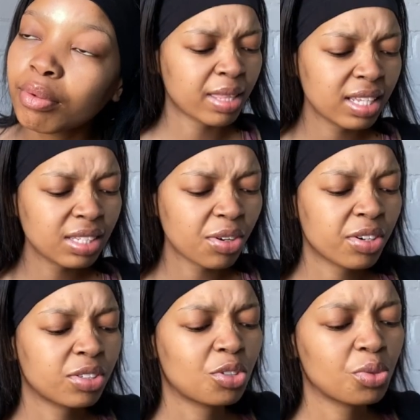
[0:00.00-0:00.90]
I think it's
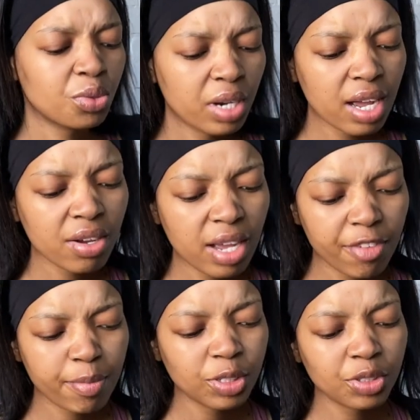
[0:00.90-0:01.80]
around 2 now,
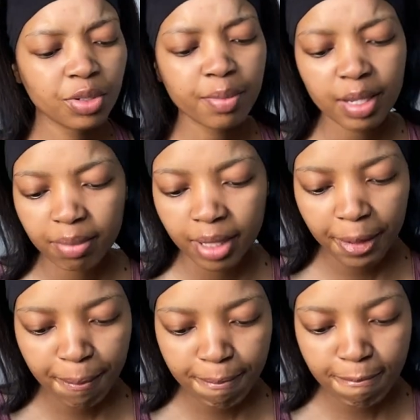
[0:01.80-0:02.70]
2:30
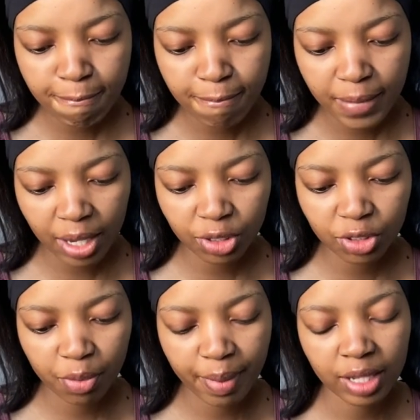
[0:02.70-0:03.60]
maybe. Yeah, not
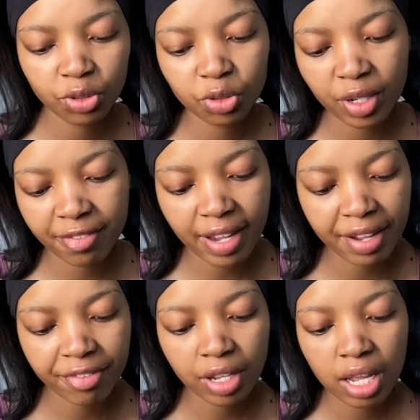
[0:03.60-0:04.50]
so bad, 2:25.